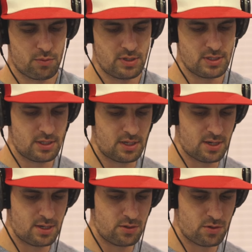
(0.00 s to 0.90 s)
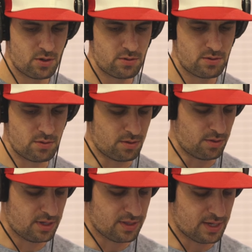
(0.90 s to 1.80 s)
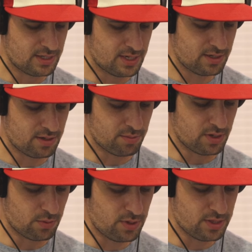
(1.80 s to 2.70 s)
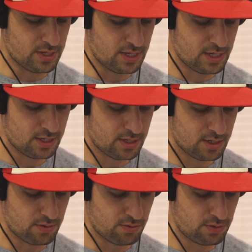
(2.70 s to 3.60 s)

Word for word: recently got his card. Oh, look at that dent up there. What the heck? I don't know